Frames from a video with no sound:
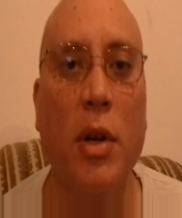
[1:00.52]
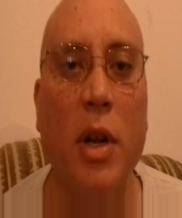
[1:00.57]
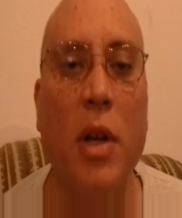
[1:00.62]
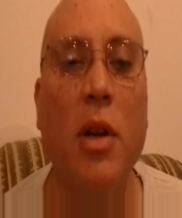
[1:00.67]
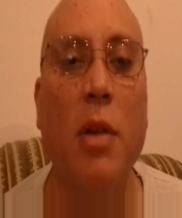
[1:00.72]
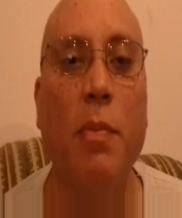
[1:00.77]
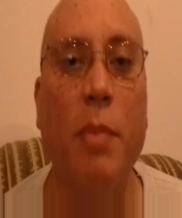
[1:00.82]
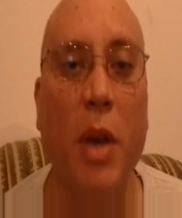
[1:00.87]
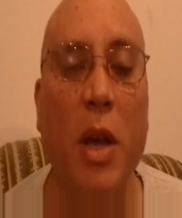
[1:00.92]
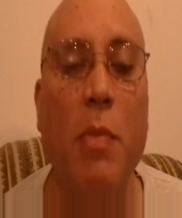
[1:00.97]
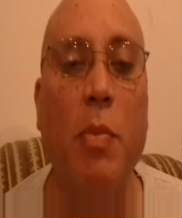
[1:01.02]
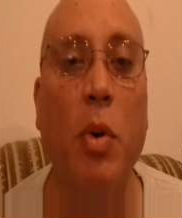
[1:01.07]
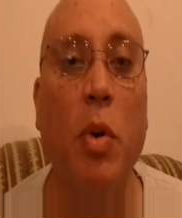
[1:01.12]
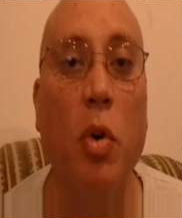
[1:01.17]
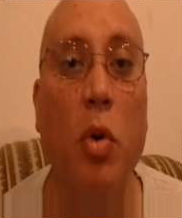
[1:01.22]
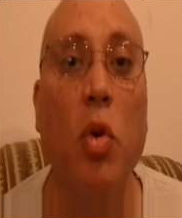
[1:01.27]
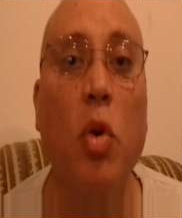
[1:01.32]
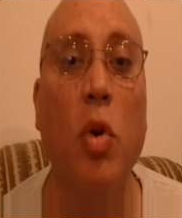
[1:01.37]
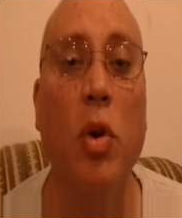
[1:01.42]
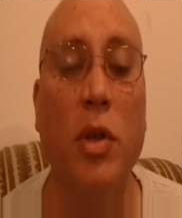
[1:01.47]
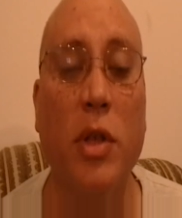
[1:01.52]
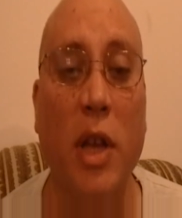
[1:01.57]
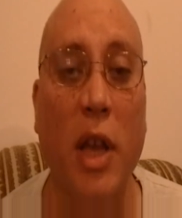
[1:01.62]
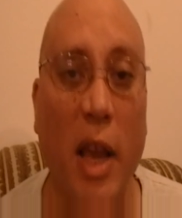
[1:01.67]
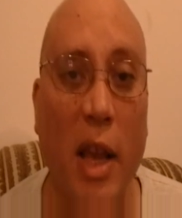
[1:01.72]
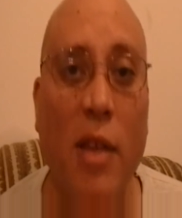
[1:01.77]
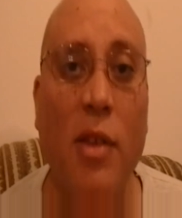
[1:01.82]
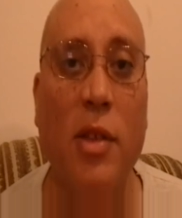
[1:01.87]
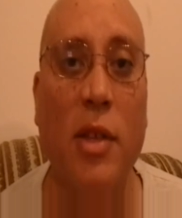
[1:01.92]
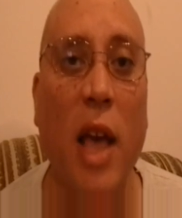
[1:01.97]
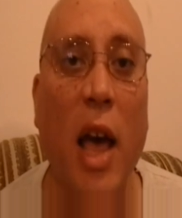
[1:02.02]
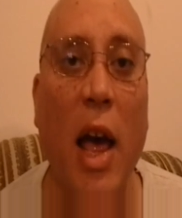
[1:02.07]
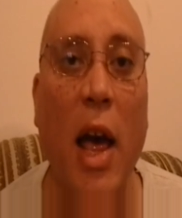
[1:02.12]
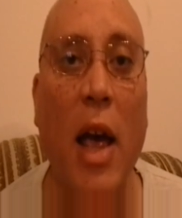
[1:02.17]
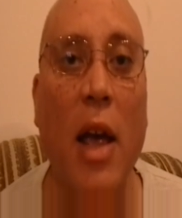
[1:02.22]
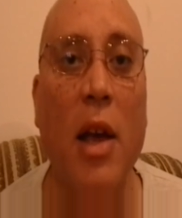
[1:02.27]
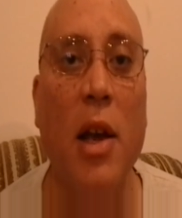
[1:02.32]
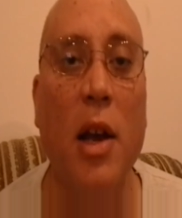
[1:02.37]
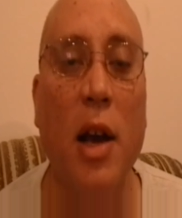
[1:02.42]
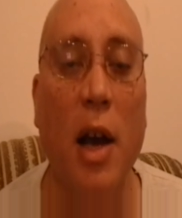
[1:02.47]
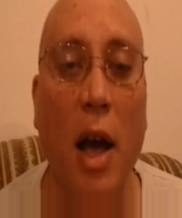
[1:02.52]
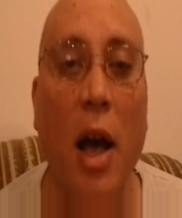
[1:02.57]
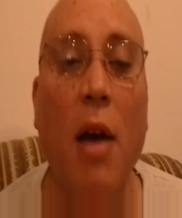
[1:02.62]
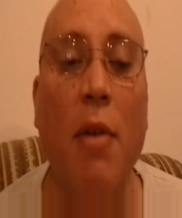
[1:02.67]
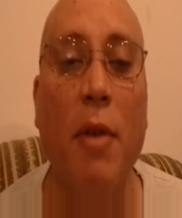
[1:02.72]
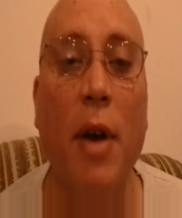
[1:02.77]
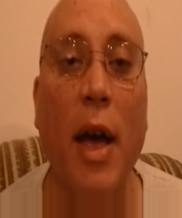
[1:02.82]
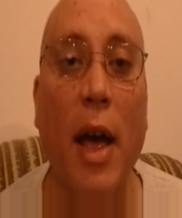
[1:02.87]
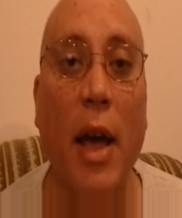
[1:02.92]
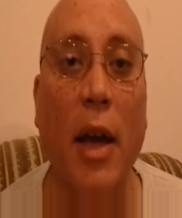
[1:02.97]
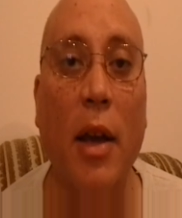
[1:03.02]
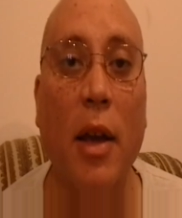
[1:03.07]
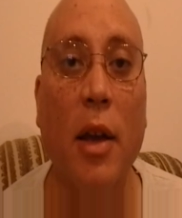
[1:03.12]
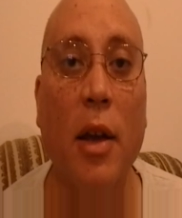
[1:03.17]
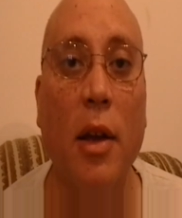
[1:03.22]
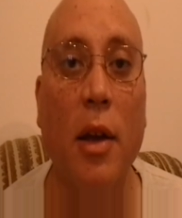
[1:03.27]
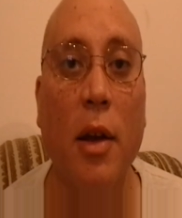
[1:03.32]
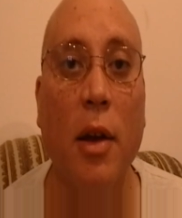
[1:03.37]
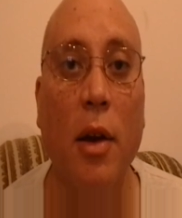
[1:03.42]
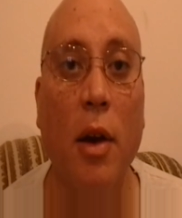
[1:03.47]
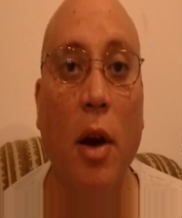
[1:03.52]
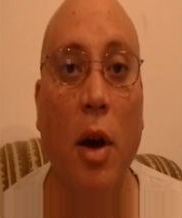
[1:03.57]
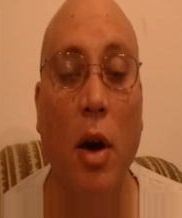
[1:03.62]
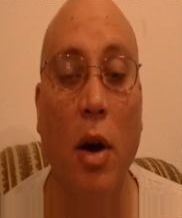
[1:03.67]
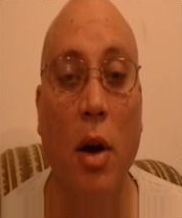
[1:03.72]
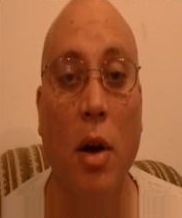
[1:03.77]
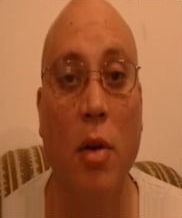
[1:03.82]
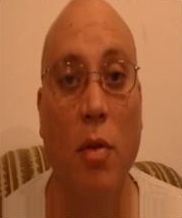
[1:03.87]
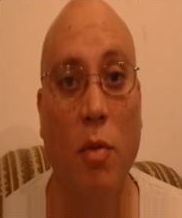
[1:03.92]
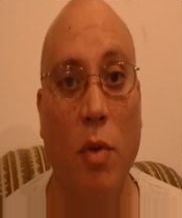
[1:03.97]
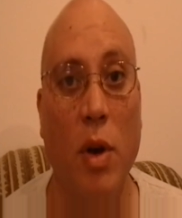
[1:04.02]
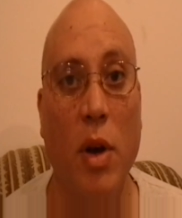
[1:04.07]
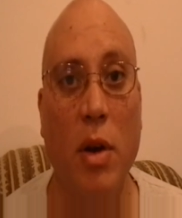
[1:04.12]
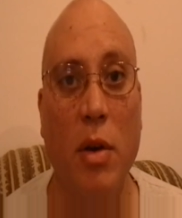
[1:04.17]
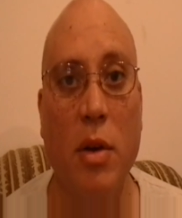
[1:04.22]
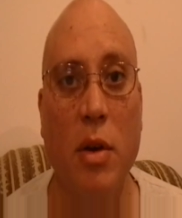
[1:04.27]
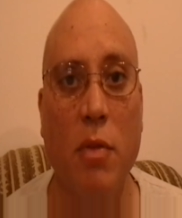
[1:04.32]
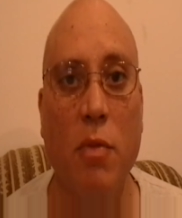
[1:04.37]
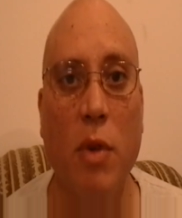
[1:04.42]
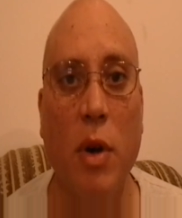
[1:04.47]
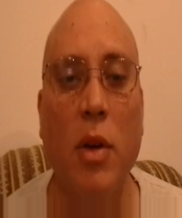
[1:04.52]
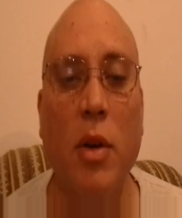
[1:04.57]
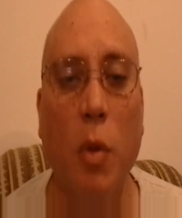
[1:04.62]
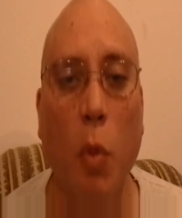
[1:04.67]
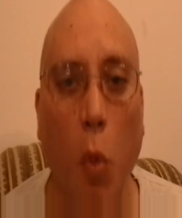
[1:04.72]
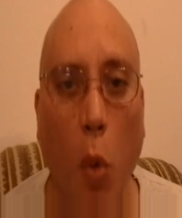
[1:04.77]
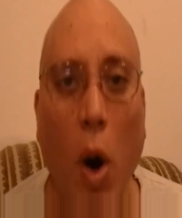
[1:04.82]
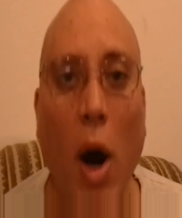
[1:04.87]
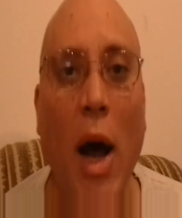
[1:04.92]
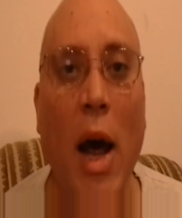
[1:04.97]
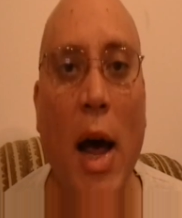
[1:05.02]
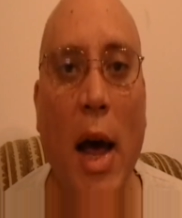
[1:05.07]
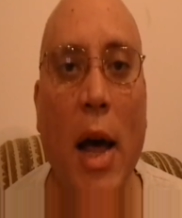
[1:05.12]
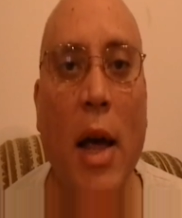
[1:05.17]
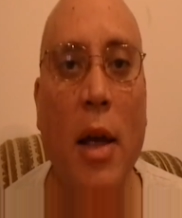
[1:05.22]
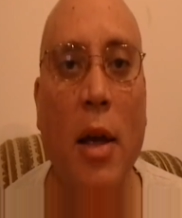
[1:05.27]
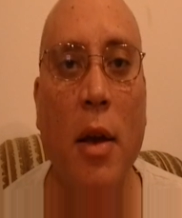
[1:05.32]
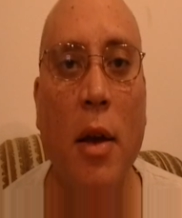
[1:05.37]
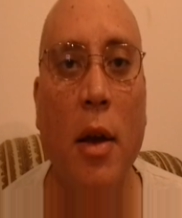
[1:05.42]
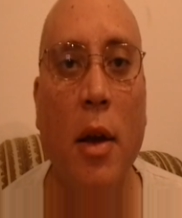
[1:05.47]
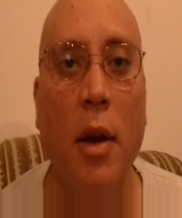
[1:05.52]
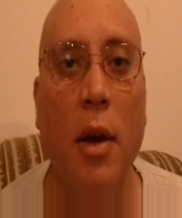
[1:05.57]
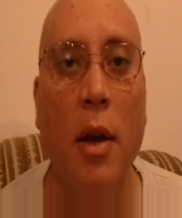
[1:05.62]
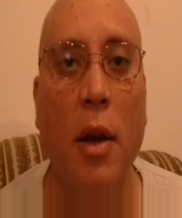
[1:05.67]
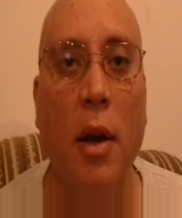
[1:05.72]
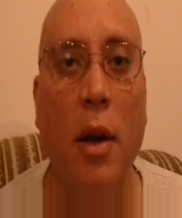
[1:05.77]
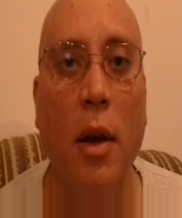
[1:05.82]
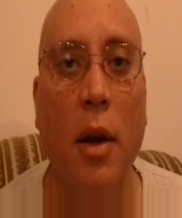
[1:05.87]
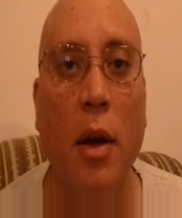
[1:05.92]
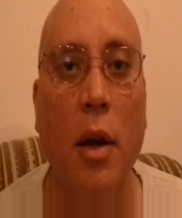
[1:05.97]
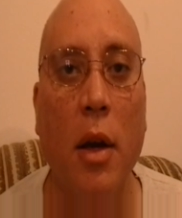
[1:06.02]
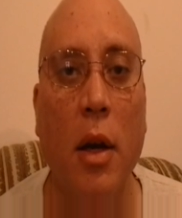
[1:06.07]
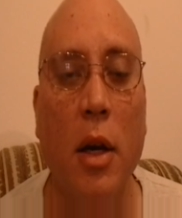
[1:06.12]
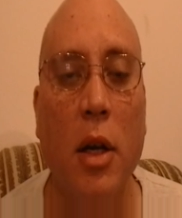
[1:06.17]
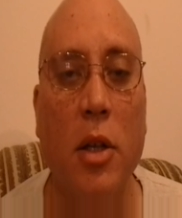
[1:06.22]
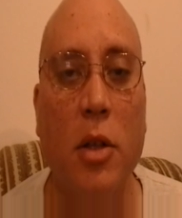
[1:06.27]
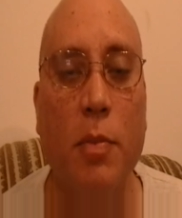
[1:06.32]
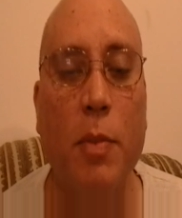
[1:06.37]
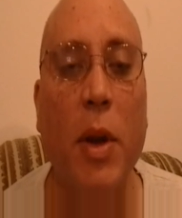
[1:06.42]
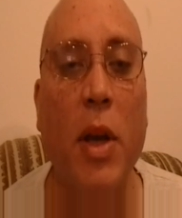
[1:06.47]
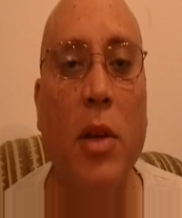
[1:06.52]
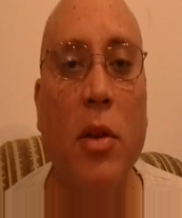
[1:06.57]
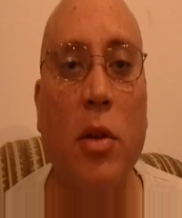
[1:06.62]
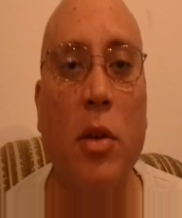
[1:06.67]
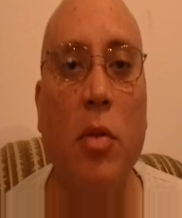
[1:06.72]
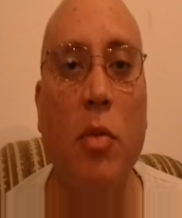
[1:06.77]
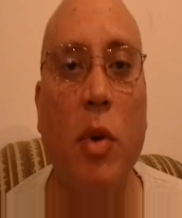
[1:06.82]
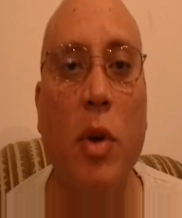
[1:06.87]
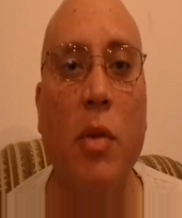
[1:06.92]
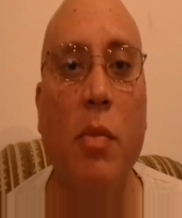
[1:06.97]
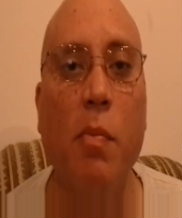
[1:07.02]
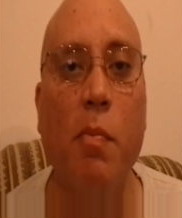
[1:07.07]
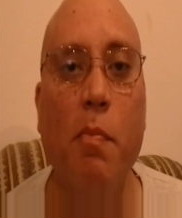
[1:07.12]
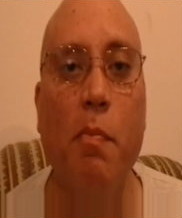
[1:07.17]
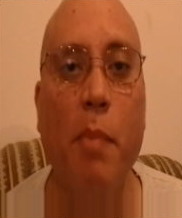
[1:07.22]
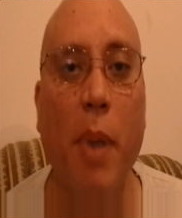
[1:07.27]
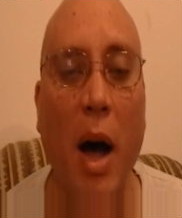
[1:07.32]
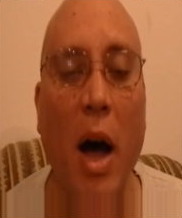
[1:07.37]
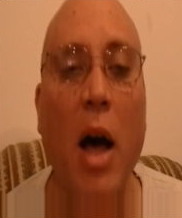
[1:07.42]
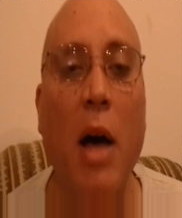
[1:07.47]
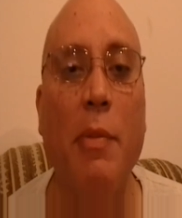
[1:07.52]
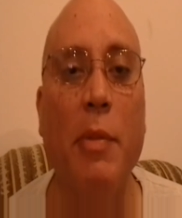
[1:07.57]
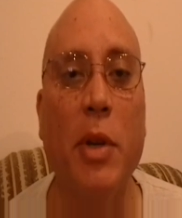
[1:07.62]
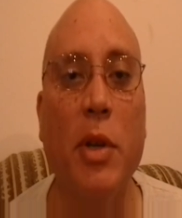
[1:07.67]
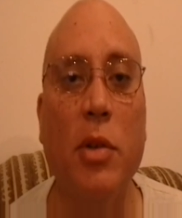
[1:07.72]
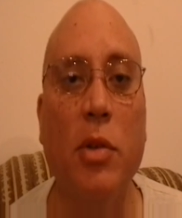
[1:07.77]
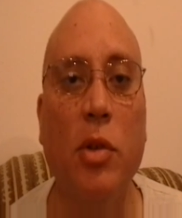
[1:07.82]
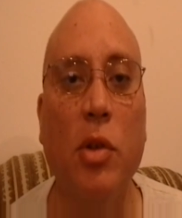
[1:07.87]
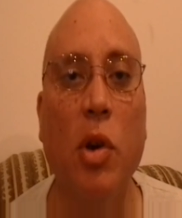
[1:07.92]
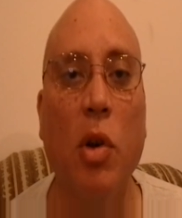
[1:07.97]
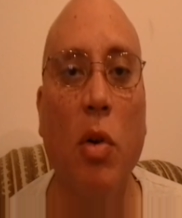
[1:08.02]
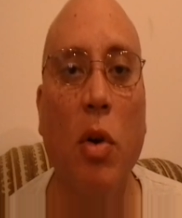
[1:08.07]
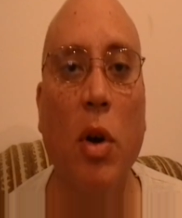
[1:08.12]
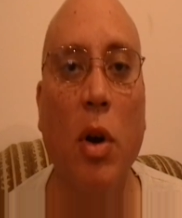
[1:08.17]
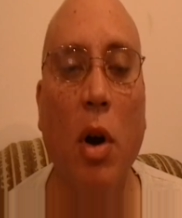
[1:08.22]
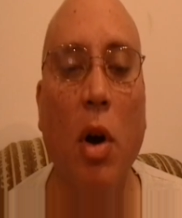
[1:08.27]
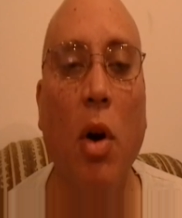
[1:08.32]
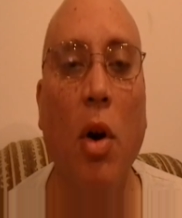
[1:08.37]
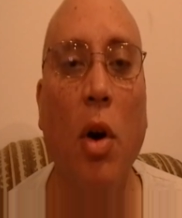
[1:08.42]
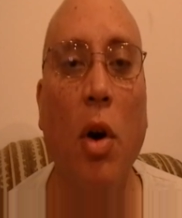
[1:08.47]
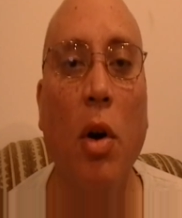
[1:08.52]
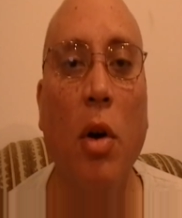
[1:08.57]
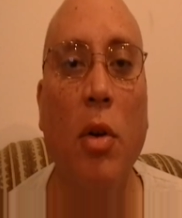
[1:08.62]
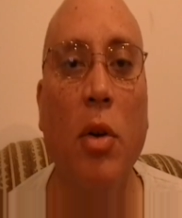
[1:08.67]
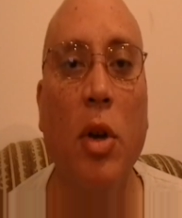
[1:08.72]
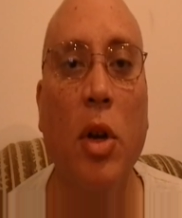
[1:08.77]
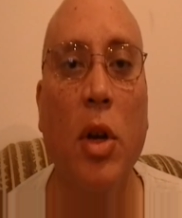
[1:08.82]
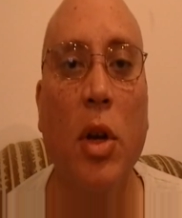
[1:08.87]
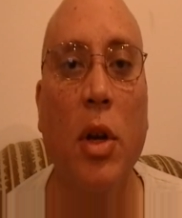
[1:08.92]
than the people who is inside Iraq. Well, you wonder why, especially when bombings going on